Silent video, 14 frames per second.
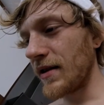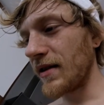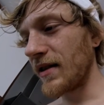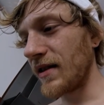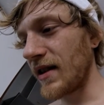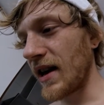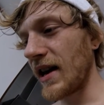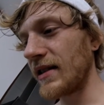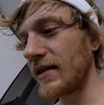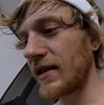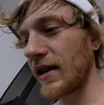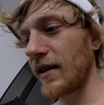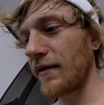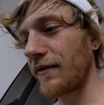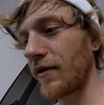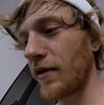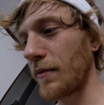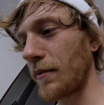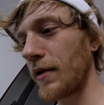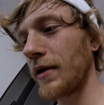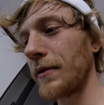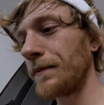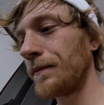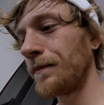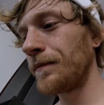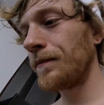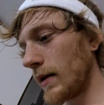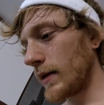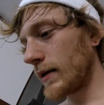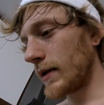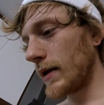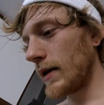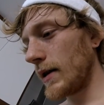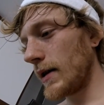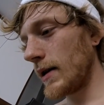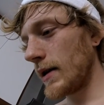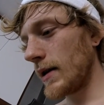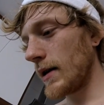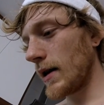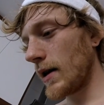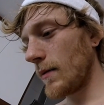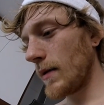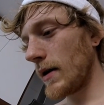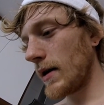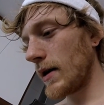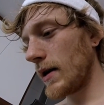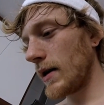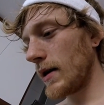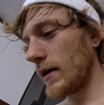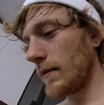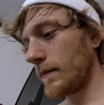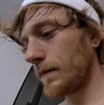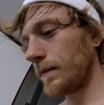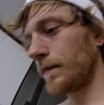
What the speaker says: the dates here from, let's see how many.